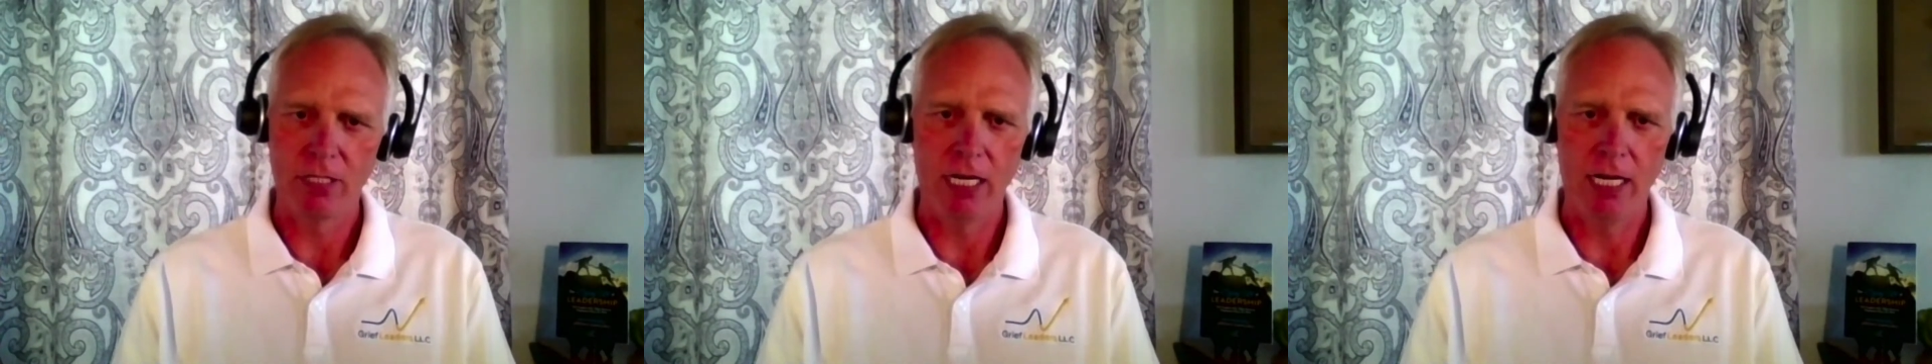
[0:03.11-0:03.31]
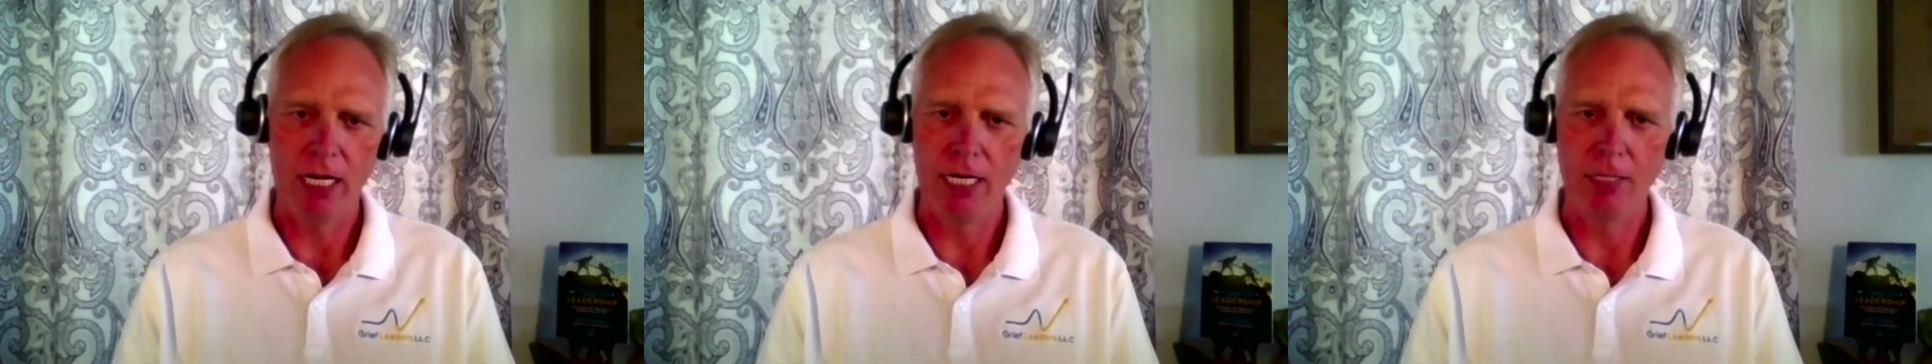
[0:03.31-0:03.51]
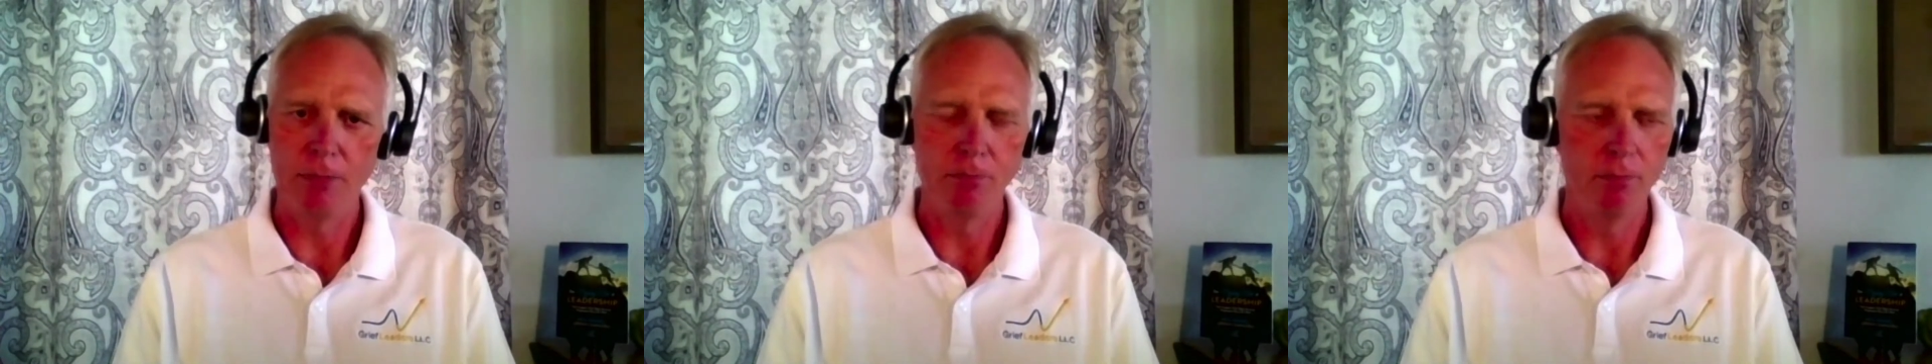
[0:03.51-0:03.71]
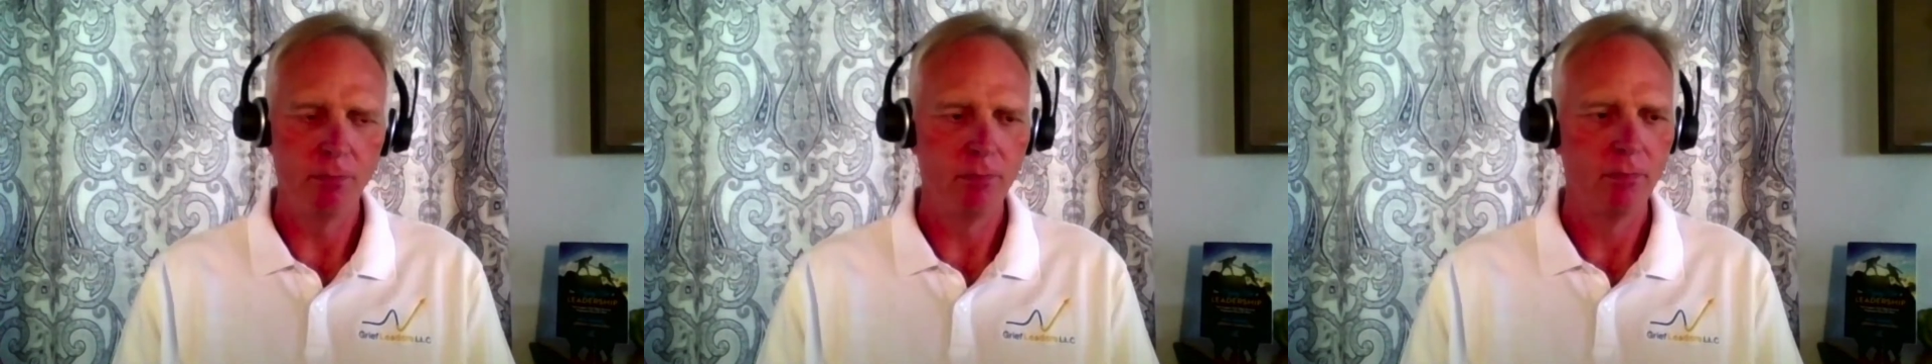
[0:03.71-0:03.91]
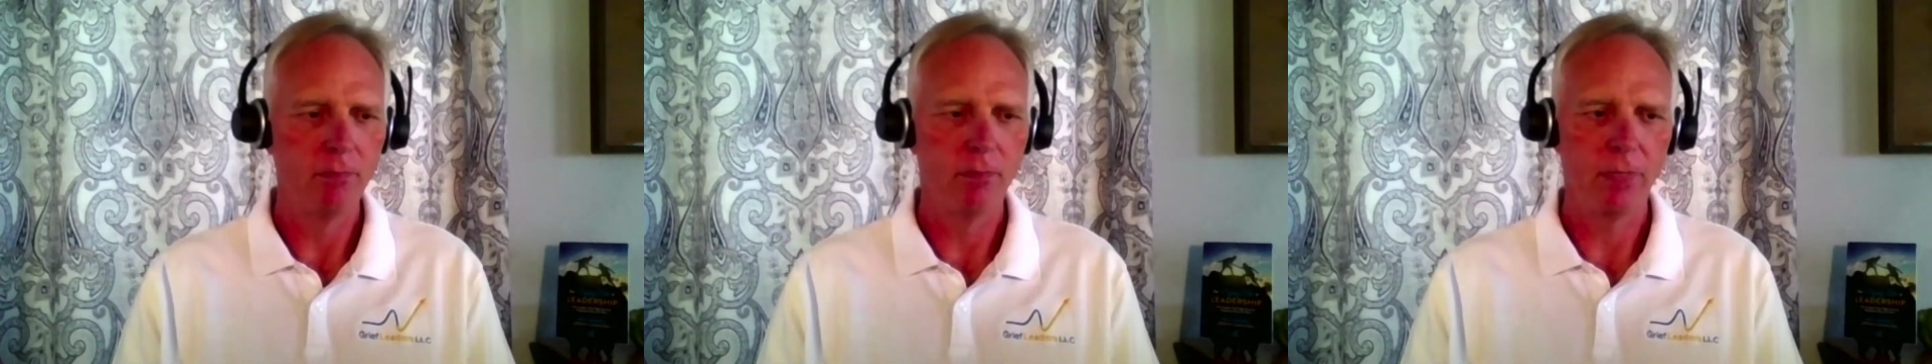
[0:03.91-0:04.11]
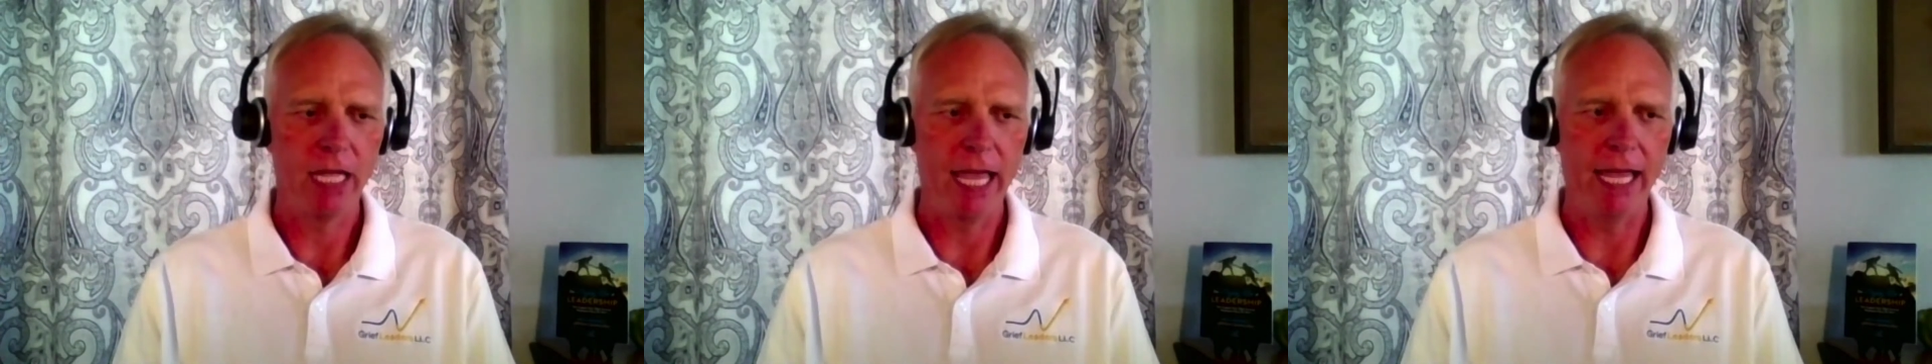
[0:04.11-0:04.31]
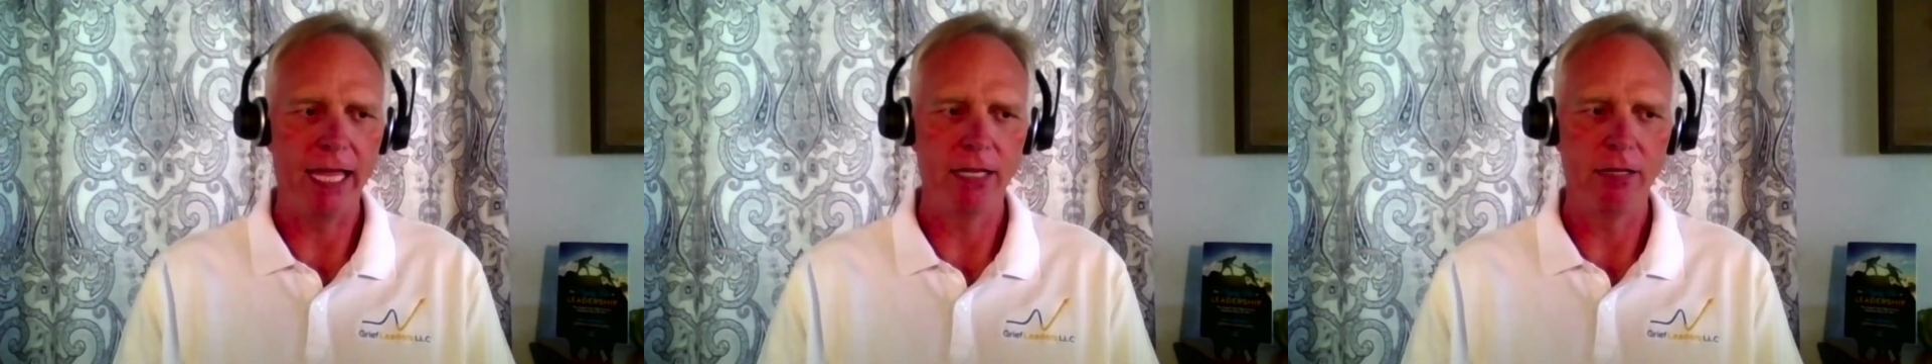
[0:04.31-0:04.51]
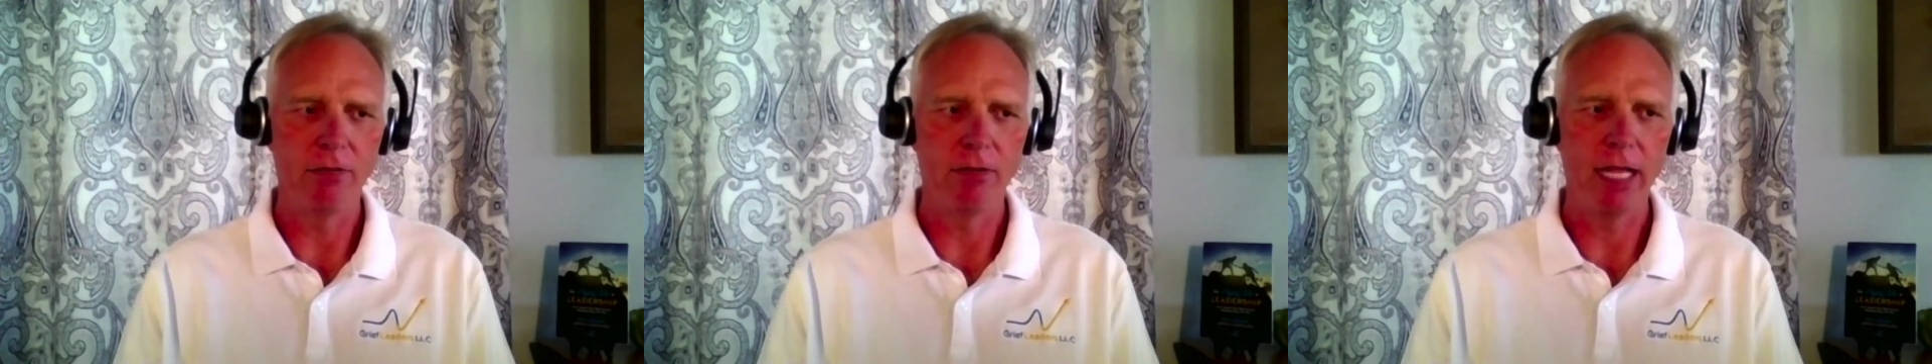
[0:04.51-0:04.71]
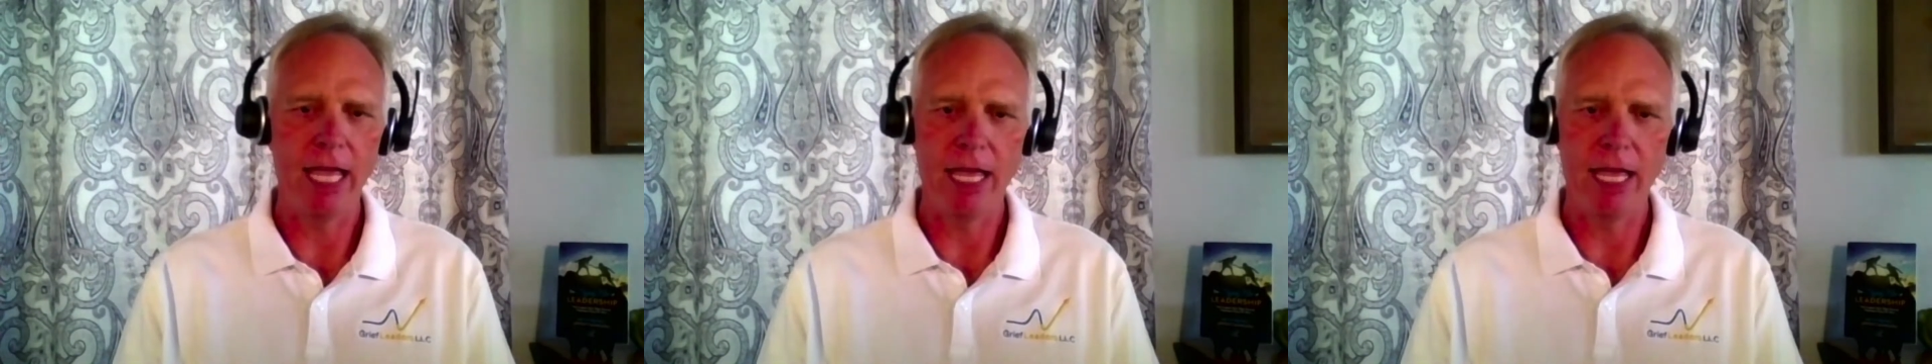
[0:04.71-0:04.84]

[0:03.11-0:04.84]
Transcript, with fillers: um, and